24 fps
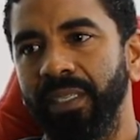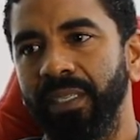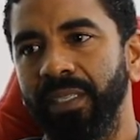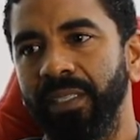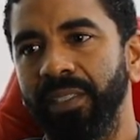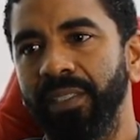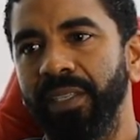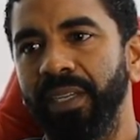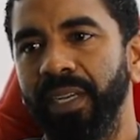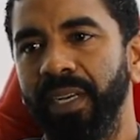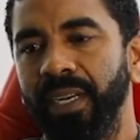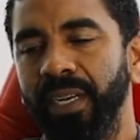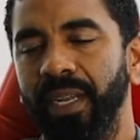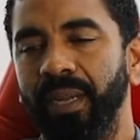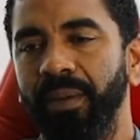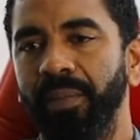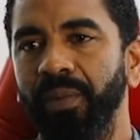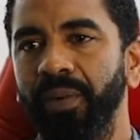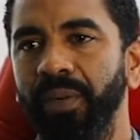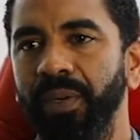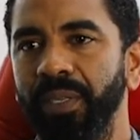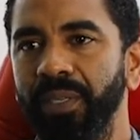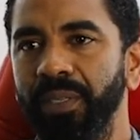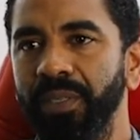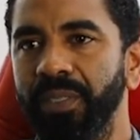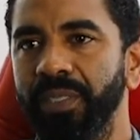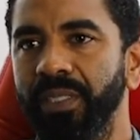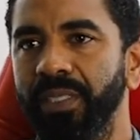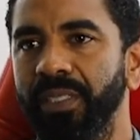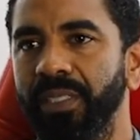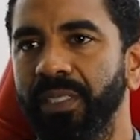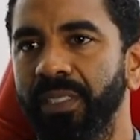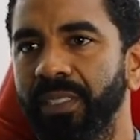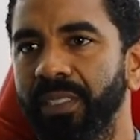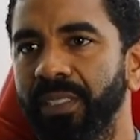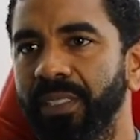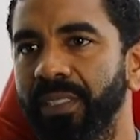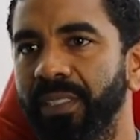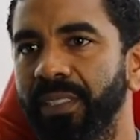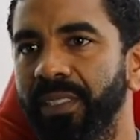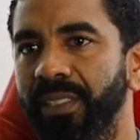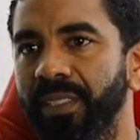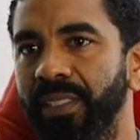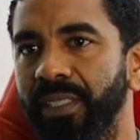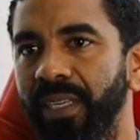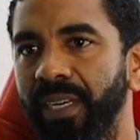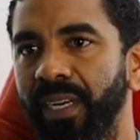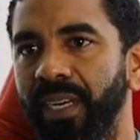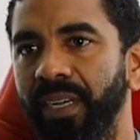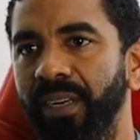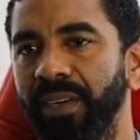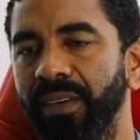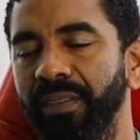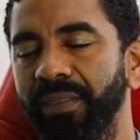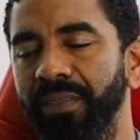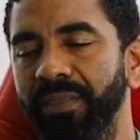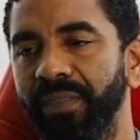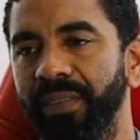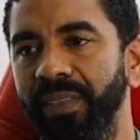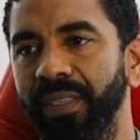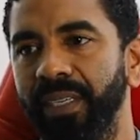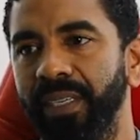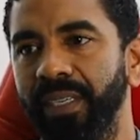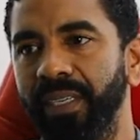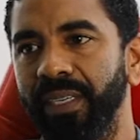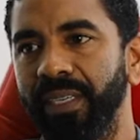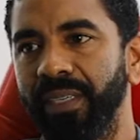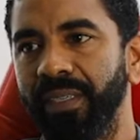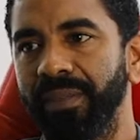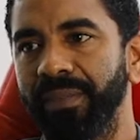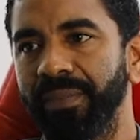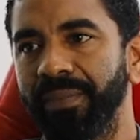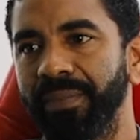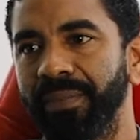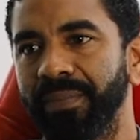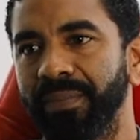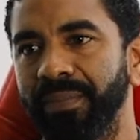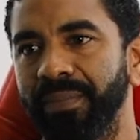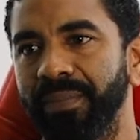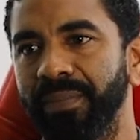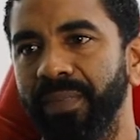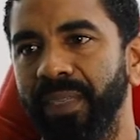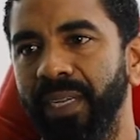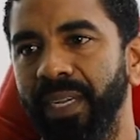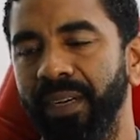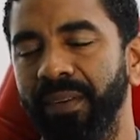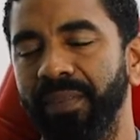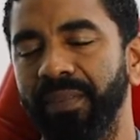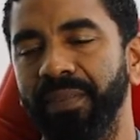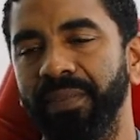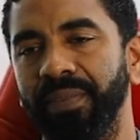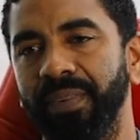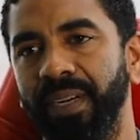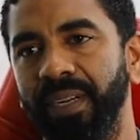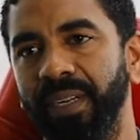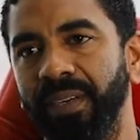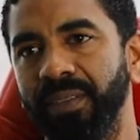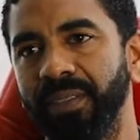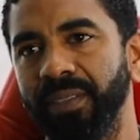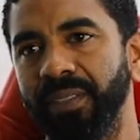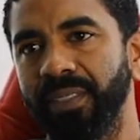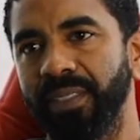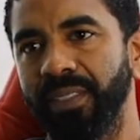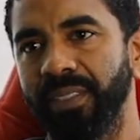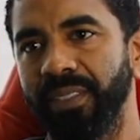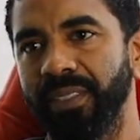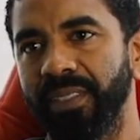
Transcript: You get a lot more usage out of the vinyls.